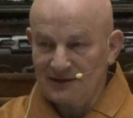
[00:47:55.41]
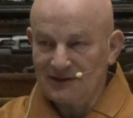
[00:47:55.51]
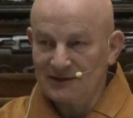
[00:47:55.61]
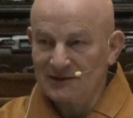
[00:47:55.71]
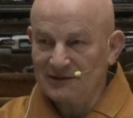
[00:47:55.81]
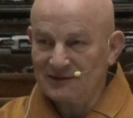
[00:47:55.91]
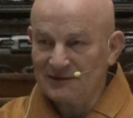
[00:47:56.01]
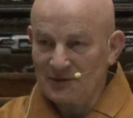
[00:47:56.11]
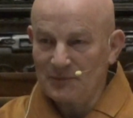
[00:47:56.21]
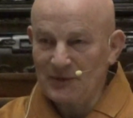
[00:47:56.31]
here
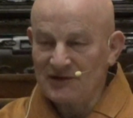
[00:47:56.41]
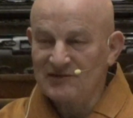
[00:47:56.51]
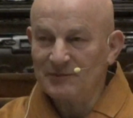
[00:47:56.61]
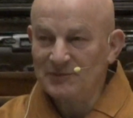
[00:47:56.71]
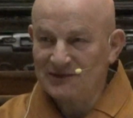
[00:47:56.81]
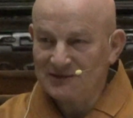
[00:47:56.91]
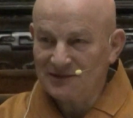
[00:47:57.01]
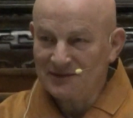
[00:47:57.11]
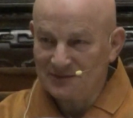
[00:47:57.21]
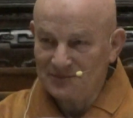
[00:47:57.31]
a, perception.
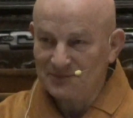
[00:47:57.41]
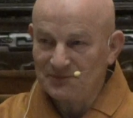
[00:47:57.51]
Hmm?